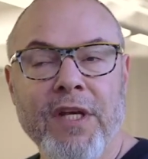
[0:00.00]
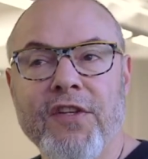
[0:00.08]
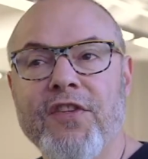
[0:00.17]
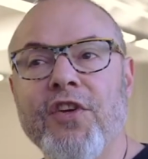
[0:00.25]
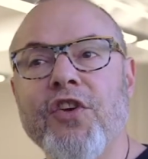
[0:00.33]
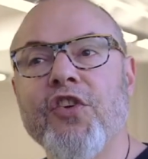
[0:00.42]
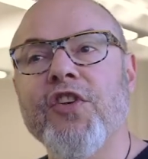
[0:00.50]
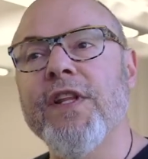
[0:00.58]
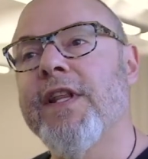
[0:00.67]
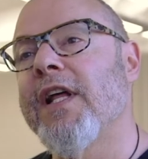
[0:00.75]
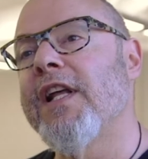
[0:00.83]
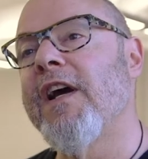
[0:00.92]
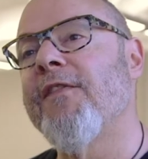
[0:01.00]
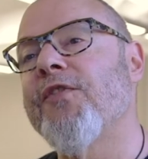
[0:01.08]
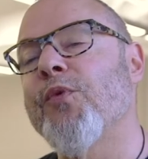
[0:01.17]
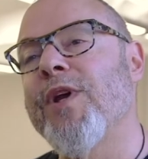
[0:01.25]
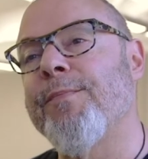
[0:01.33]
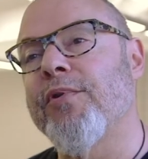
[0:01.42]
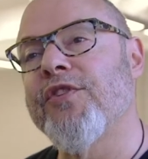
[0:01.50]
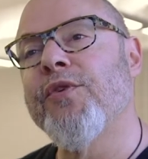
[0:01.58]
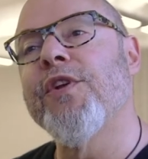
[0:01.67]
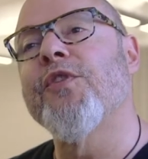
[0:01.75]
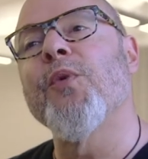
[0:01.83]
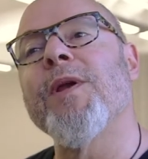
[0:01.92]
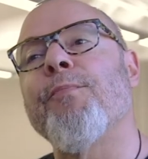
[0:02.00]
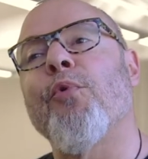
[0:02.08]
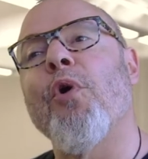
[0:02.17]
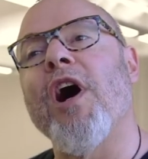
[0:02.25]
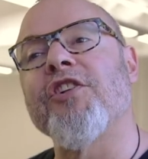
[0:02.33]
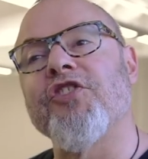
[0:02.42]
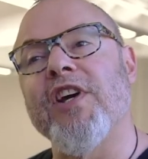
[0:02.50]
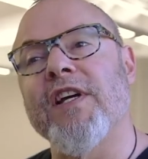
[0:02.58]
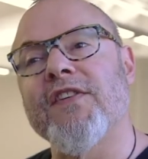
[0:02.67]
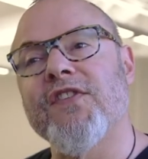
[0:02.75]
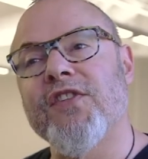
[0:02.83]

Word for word: So usually they'll have three, two to three projects